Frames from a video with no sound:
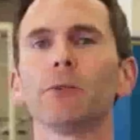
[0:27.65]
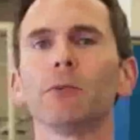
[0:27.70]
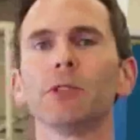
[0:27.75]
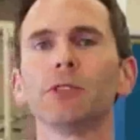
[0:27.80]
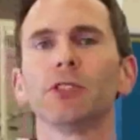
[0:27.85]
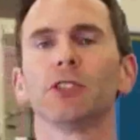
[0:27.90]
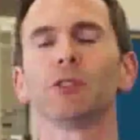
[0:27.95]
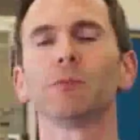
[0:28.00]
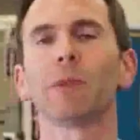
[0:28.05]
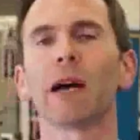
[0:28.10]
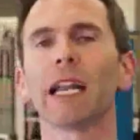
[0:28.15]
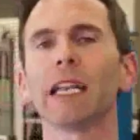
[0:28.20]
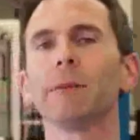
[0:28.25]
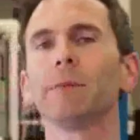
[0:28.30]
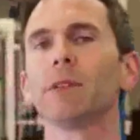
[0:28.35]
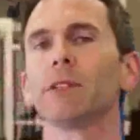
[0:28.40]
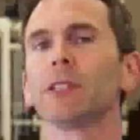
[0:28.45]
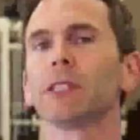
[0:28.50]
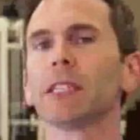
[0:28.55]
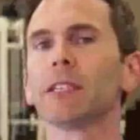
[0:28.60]
which is
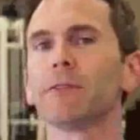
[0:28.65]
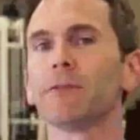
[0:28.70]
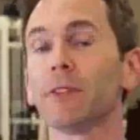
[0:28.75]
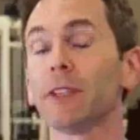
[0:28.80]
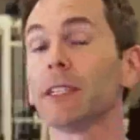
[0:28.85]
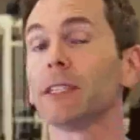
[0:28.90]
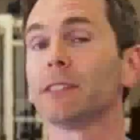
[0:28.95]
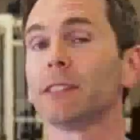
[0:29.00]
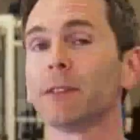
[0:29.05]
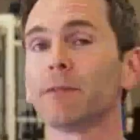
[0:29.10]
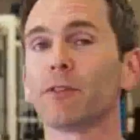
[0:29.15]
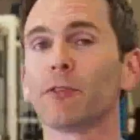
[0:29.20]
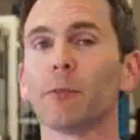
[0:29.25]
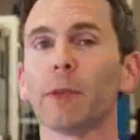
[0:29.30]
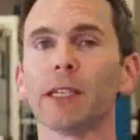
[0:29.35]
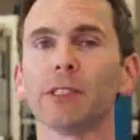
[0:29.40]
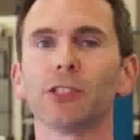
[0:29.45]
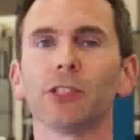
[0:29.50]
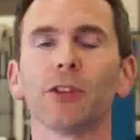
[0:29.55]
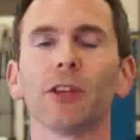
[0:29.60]
bodybuilding and fitness
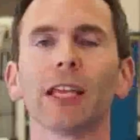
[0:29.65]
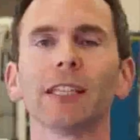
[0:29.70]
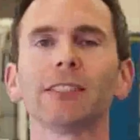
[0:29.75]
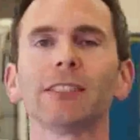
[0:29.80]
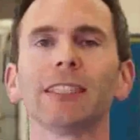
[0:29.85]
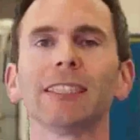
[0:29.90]
information that's